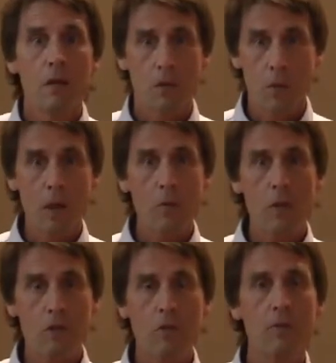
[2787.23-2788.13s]
The
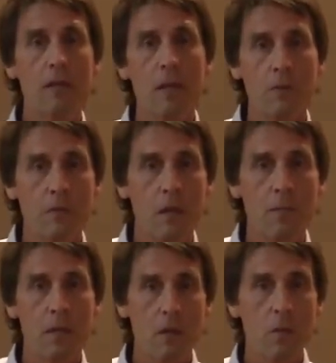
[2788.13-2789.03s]
groundwater survey that was done
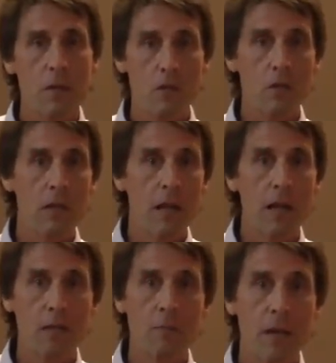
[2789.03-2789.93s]
by the U S G
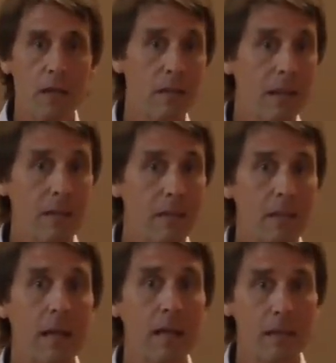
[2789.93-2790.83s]
S back in nineteen
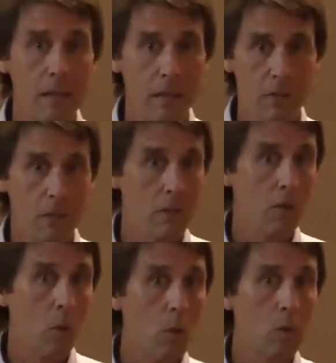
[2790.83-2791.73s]
ninety, so this is
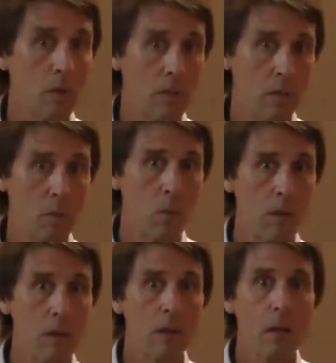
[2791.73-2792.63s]
old at this
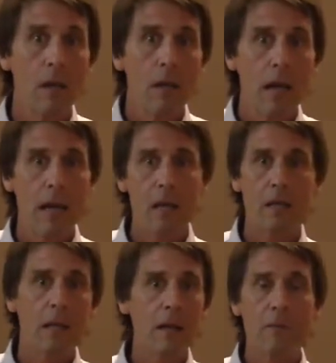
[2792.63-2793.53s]
point, had
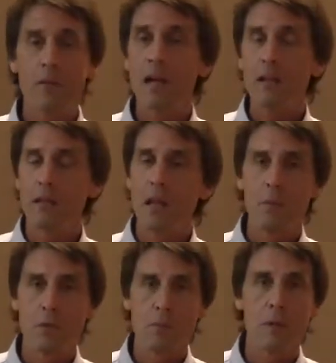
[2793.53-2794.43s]
a, I forgot the
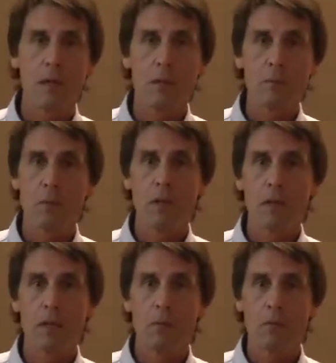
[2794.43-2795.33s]
numbers, but it,
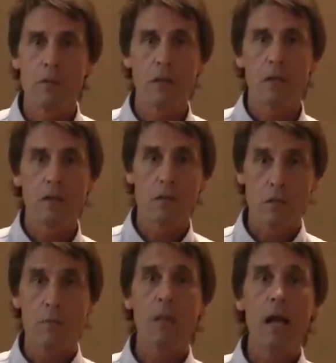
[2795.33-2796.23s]
it was a, it's a
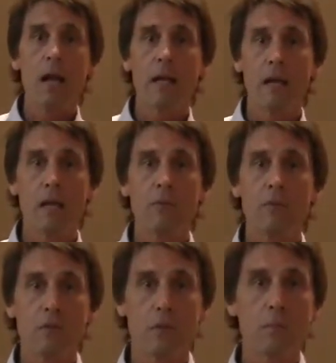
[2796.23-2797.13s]
supply enough
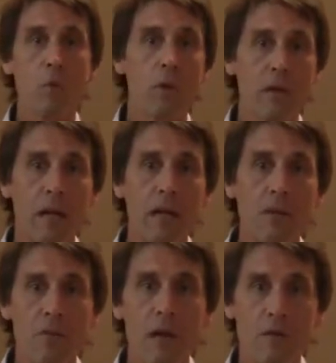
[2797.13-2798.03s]
to support nine
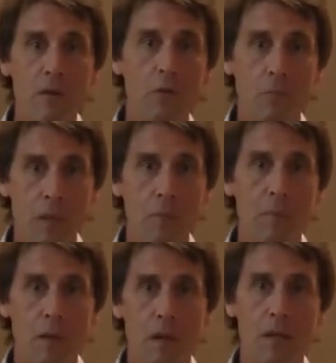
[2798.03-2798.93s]
thousand five hundred
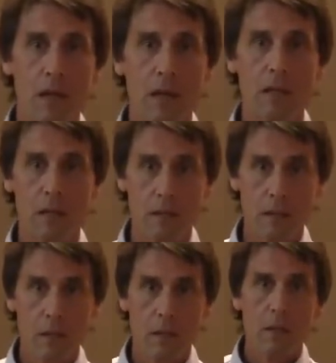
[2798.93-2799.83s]
people on the island.
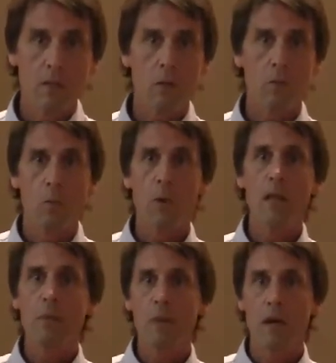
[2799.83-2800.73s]
So
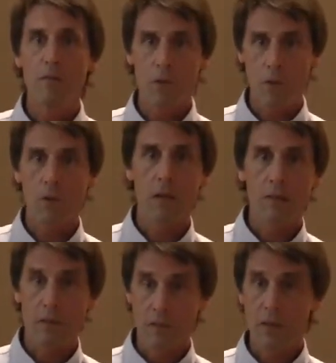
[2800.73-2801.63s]
well above the current
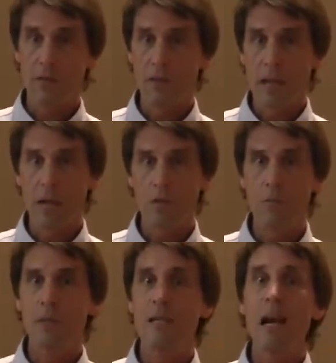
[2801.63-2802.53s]
level of seven thousand,
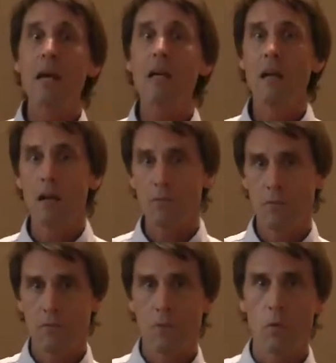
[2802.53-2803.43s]
but not
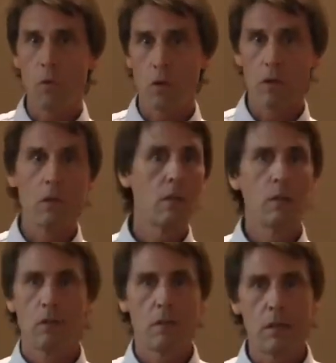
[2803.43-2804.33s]
enough for
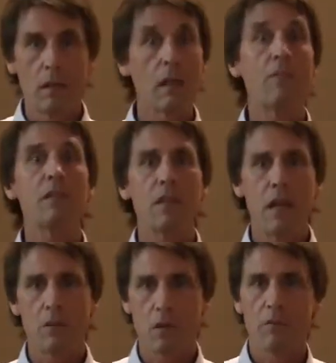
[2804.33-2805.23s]
the eleven
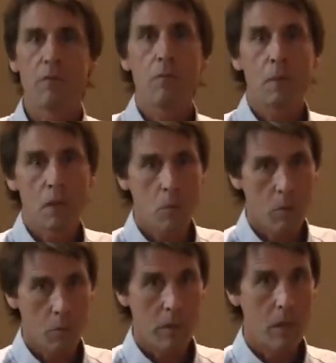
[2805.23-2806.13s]
thousand if everybody were
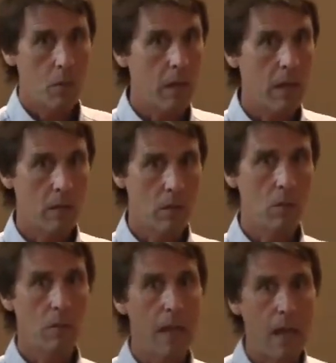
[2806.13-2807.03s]
to relocate to
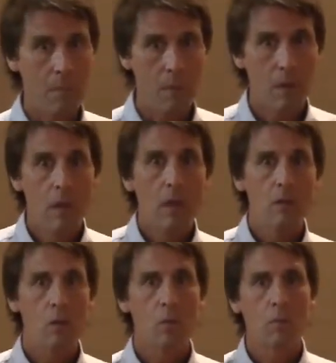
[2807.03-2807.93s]
Yap.
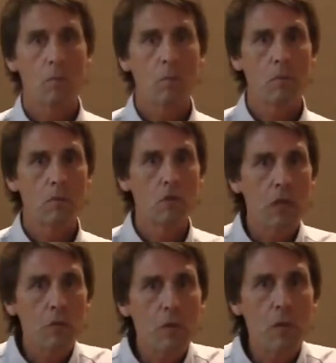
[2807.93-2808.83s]
So
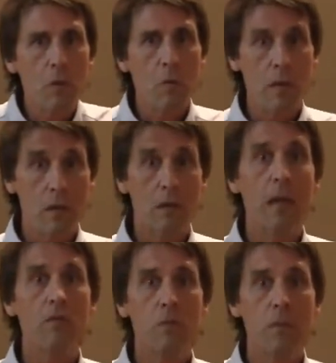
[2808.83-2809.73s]
generally what we can
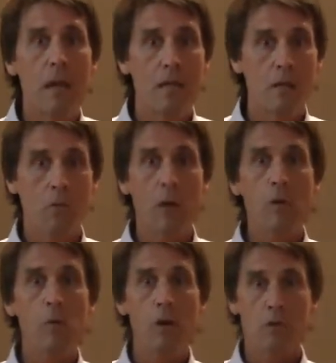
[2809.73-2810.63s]
take from that is the
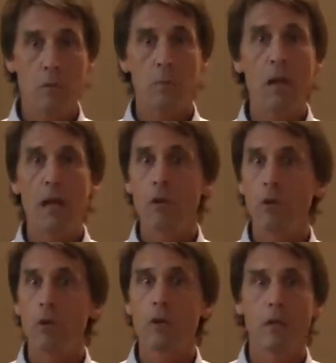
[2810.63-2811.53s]
groundwater supply
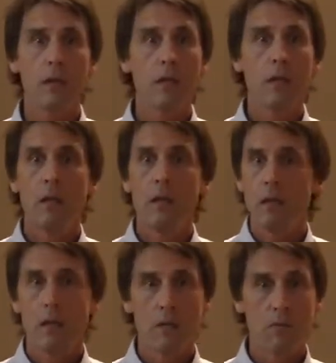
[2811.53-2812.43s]
currently
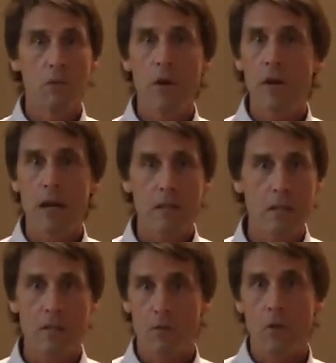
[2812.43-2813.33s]
is far in
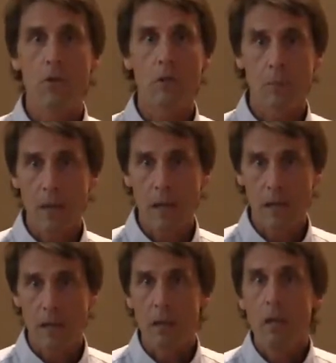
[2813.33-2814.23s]
excess of current
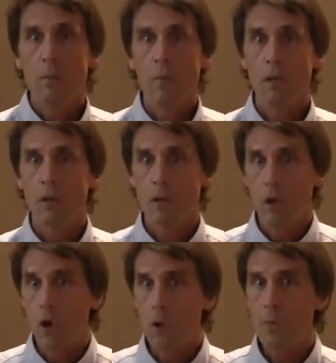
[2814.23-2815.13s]
demand. But
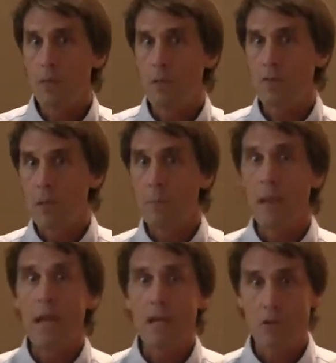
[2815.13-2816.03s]
the hope is that if they
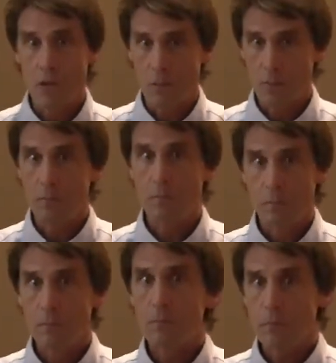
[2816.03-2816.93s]
manage it,
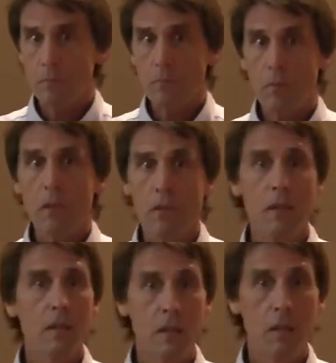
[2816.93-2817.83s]

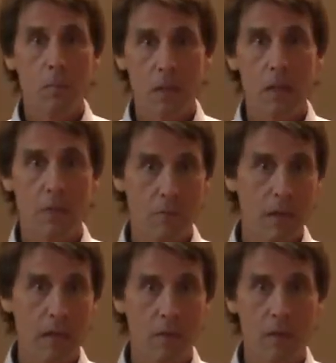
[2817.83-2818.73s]
that it'll be enough to
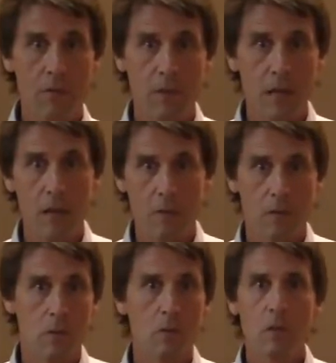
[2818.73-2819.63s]
handle eleven
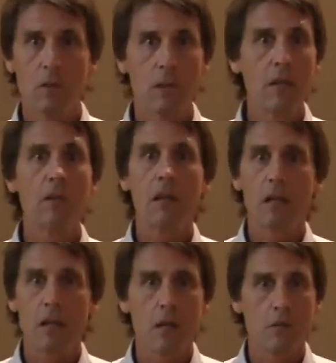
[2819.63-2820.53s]
thousand. So then you get
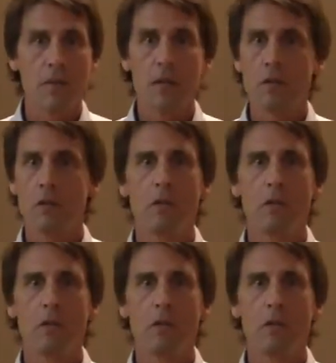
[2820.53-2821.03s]
into conservation.